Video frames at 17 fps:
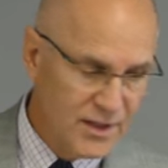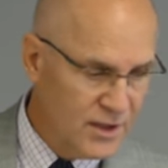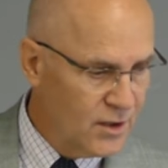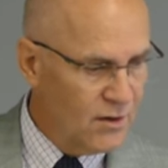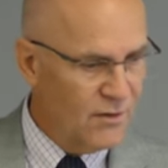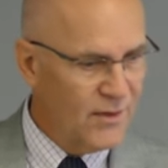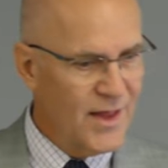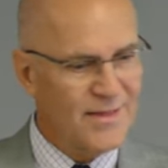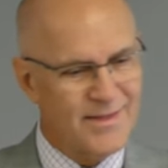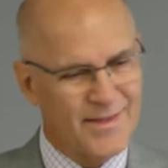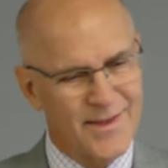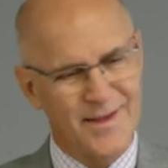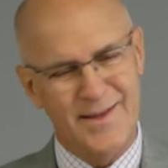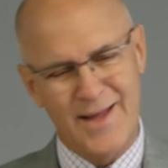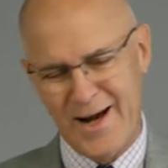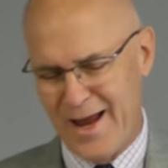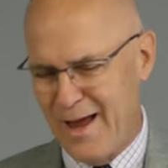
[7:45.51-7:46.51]
You know that
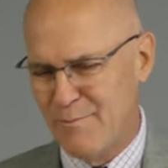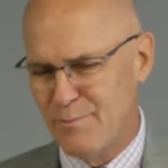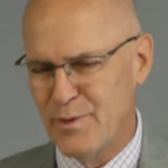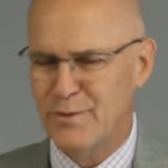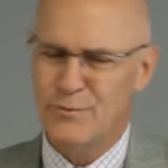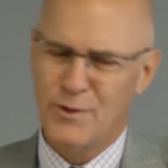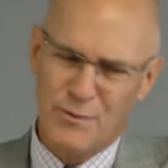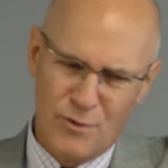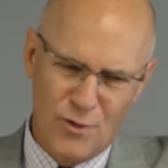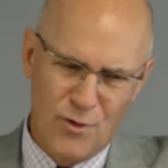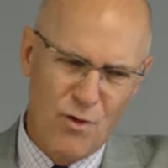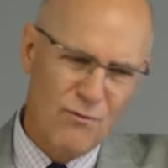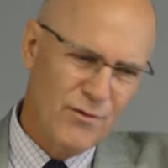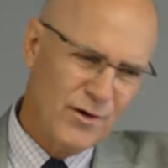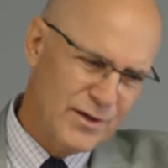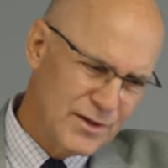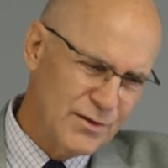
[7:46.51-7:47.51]
thing that happened, we were
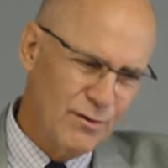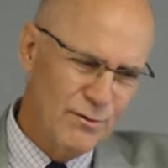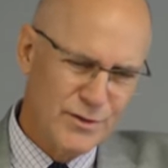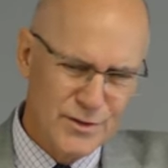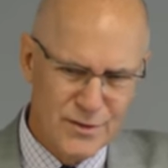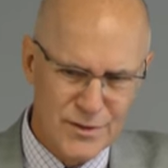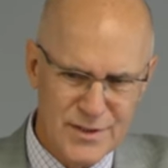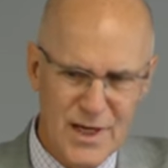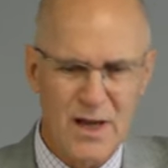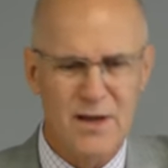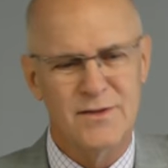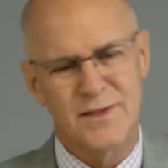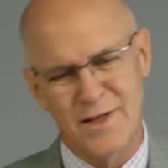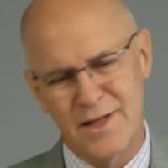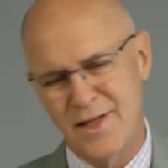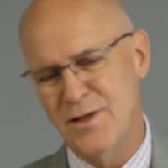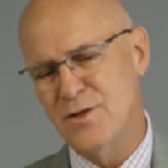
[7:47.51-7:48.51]
over at so-and-so's
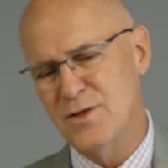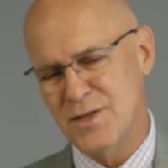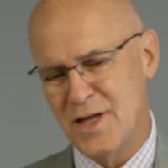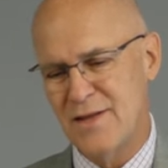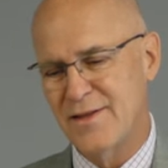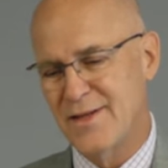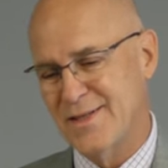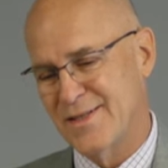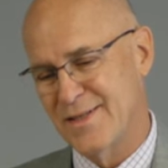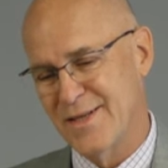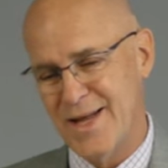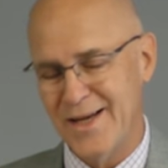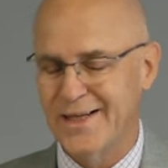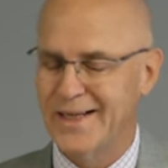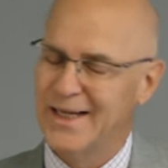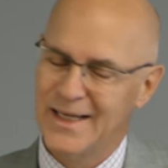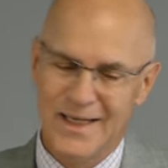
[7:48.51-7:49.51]
house and then you said this and
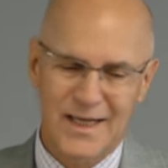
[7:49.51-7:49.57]
that.